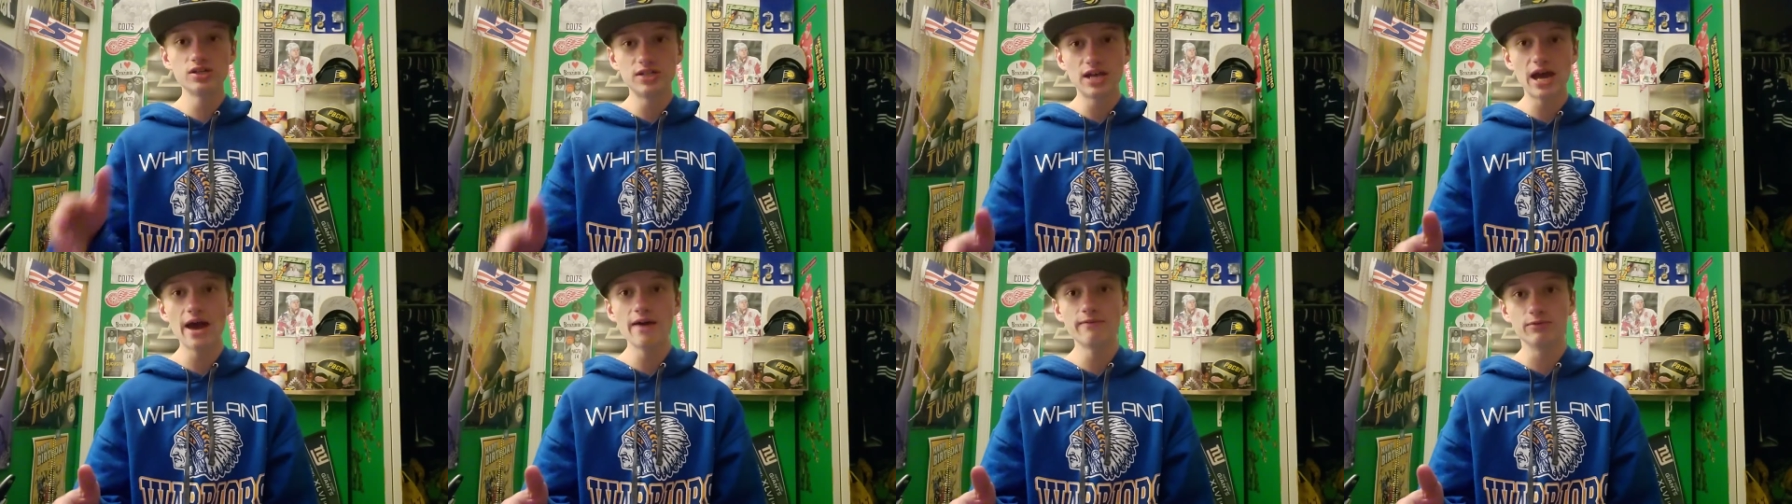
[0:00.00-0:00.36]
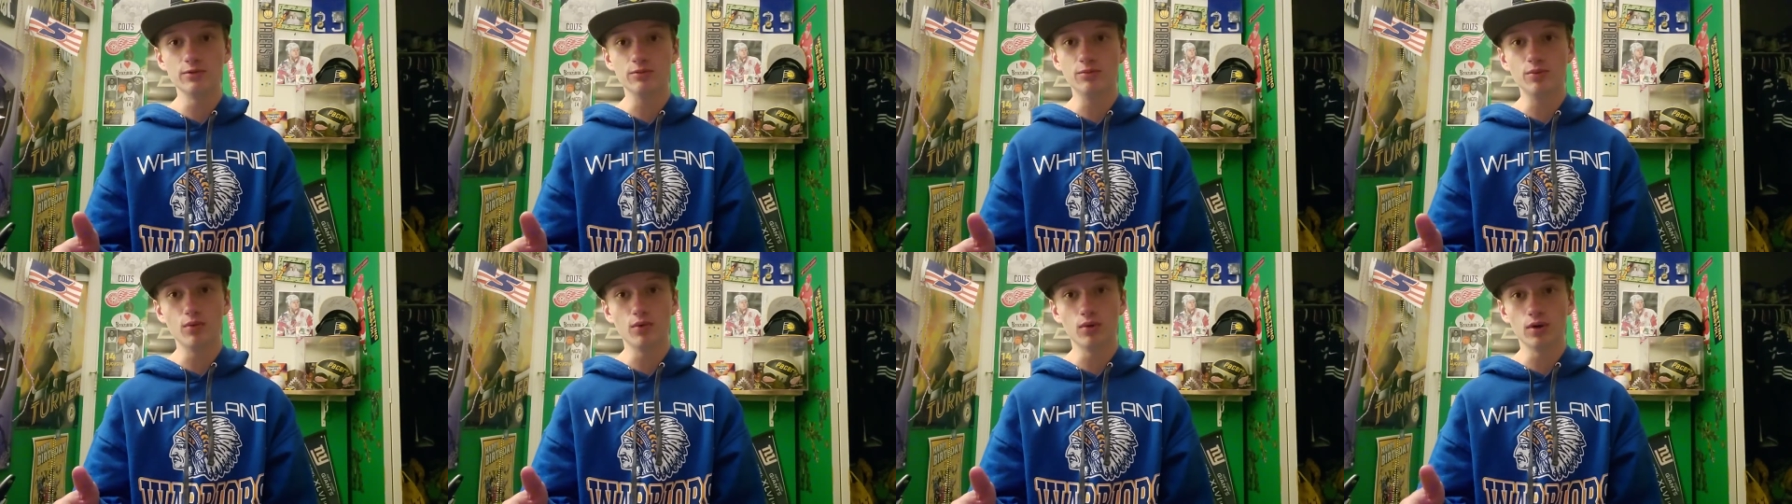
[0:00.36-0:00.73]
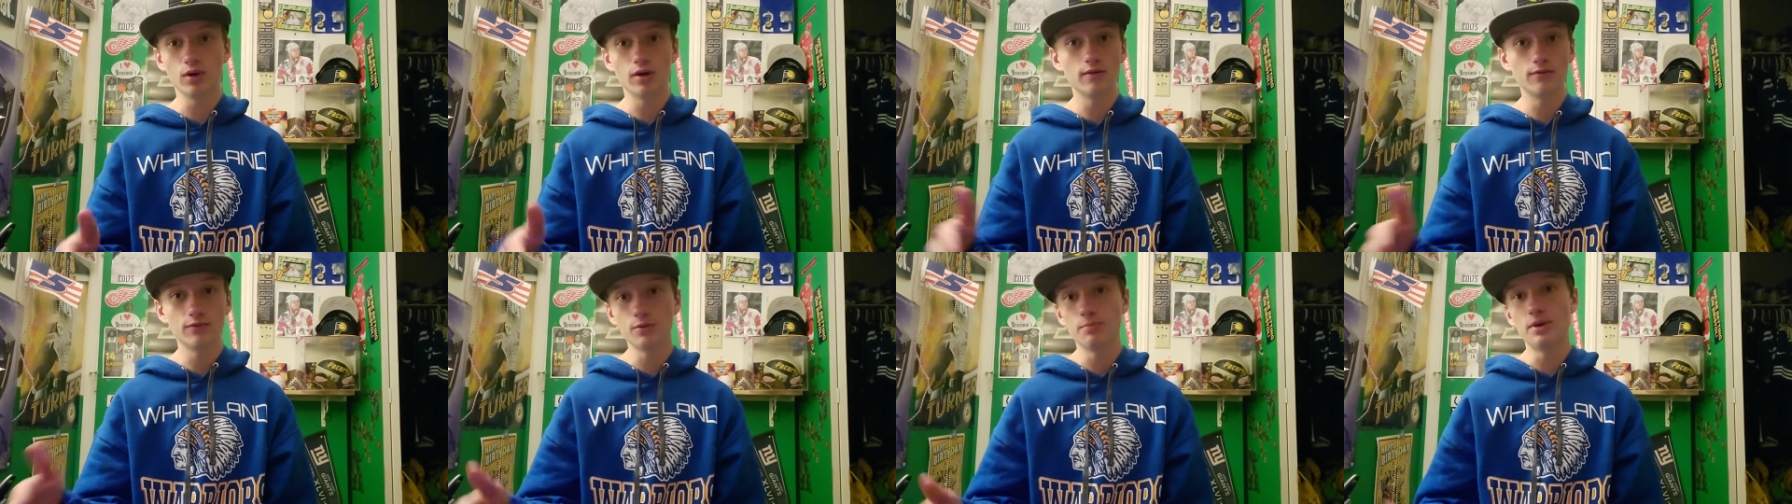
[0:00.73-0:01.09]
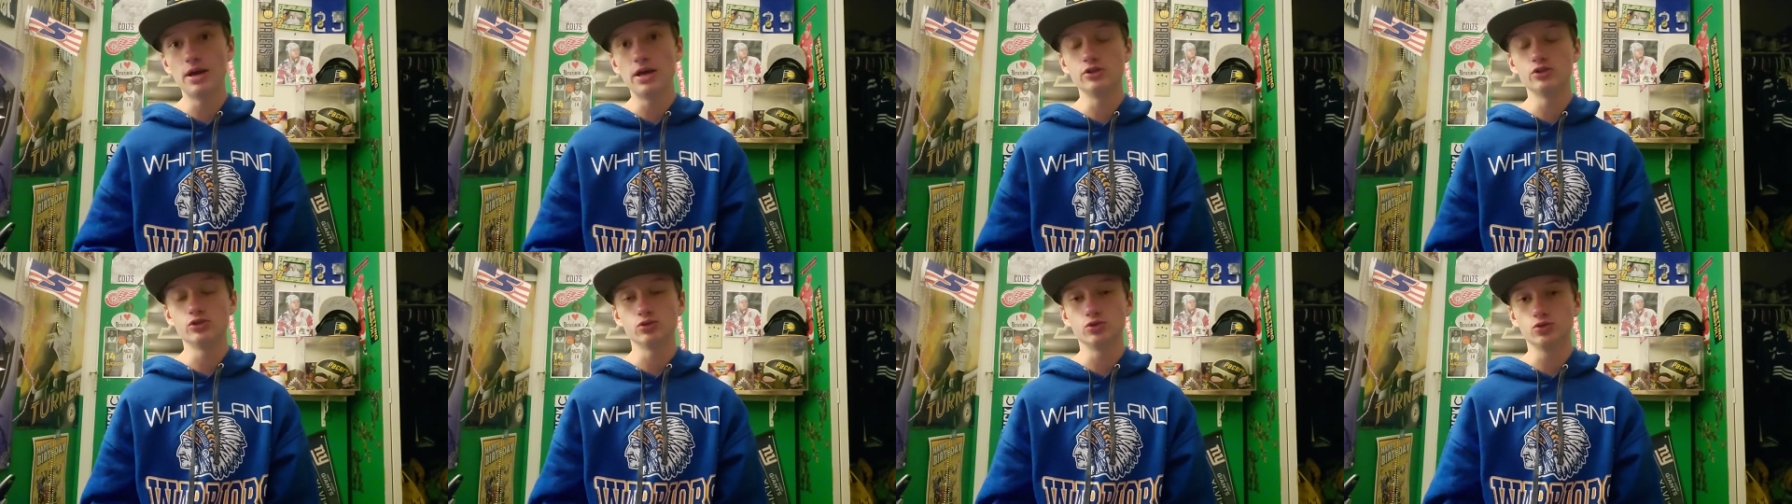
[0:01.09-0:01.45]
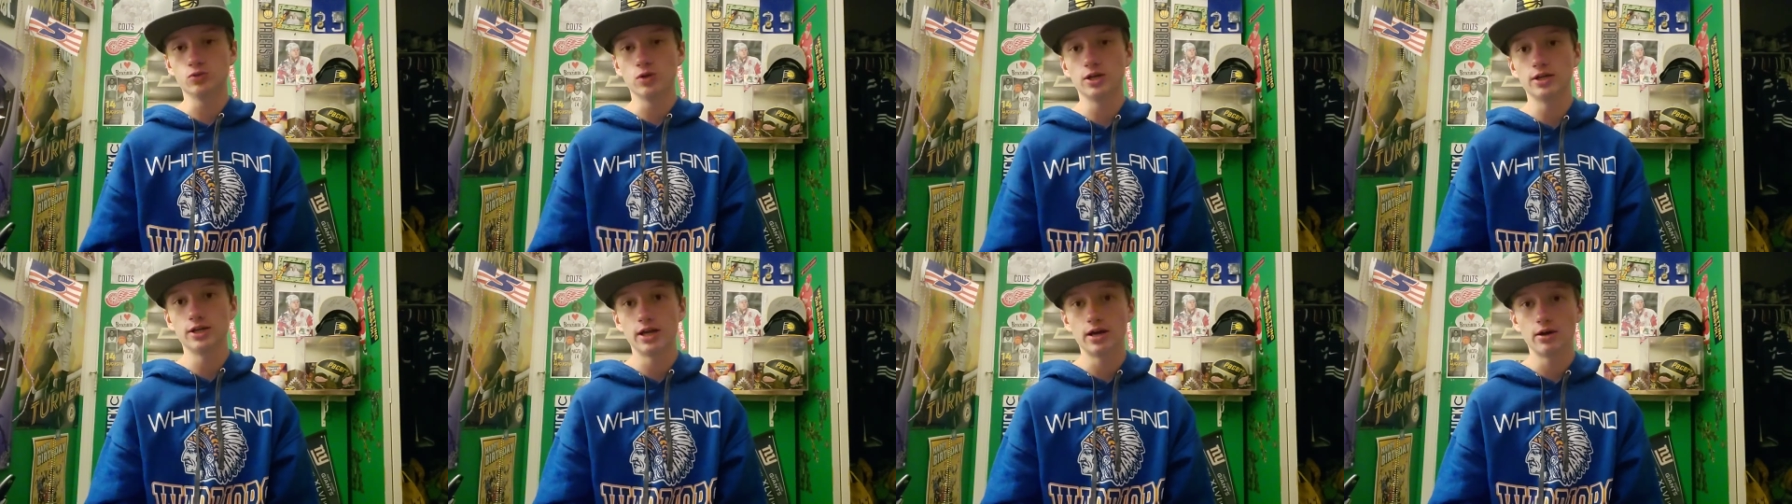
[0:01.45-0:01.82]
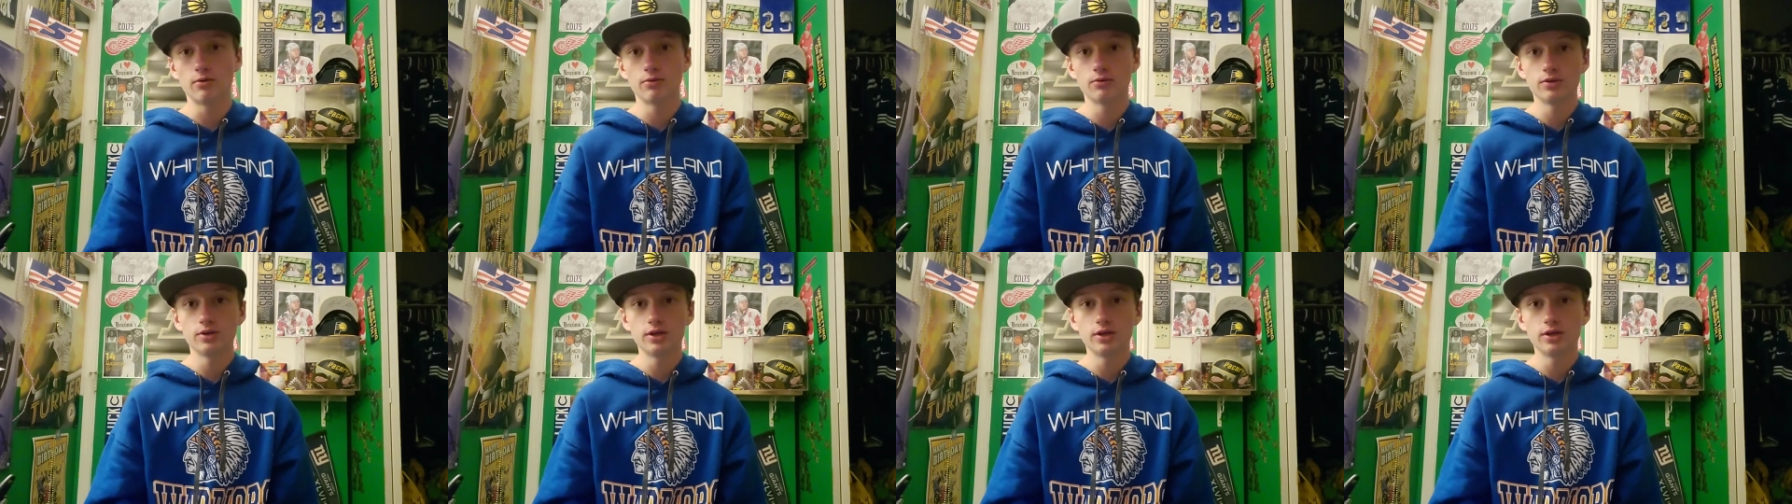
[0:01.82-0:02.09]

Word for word: Davenport of the Pacers right now.